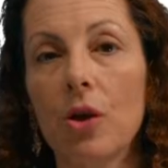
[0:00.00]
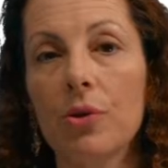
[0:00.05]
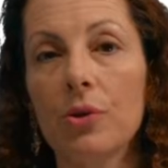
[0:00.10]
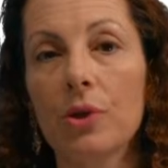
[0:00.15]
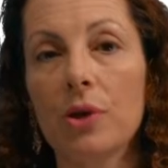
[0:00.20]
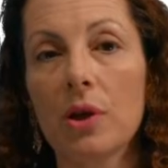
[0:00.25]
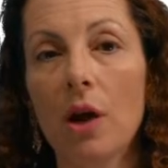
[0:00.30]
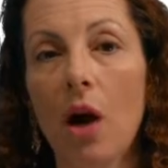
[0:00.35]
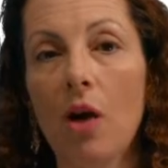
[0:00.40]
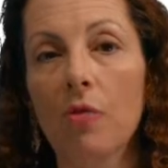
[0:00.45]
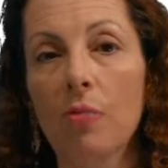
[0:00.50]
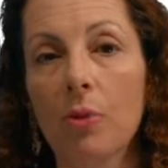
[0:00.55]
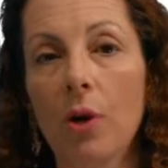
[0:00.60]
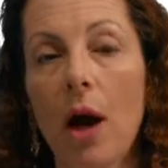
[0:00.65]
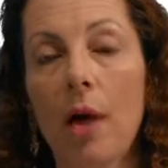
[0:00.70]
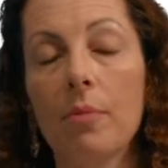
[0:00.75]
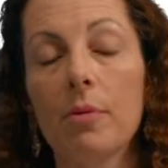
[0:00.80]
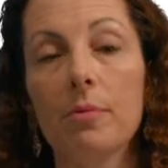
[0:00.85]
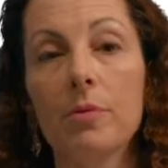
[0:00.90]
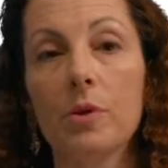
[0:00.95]
solve
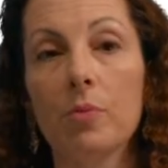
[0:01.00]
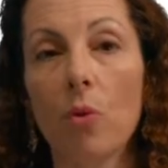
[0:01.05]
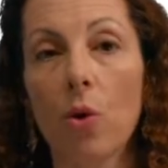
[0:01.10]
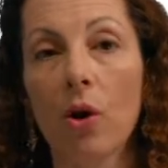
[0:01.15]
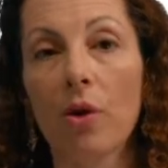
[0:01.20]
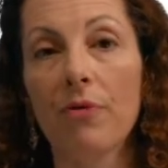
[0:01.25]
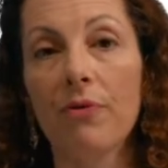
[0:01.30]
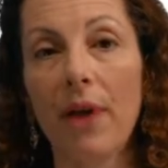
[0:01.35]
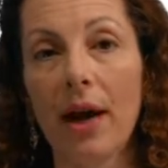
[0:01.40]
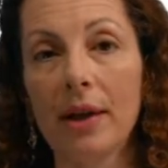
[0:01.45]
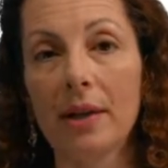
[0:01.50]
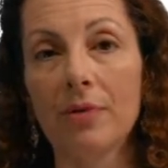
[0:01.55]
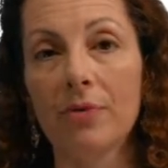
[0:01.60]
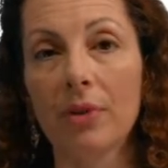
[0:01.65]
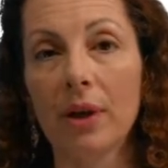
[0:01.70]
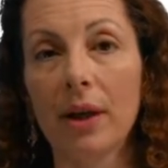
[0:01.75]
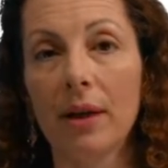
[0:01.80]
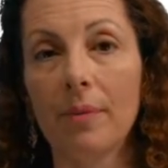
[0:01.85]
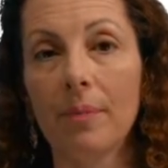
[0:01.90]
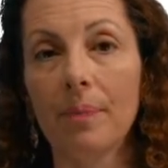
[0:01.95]
problems more effectively.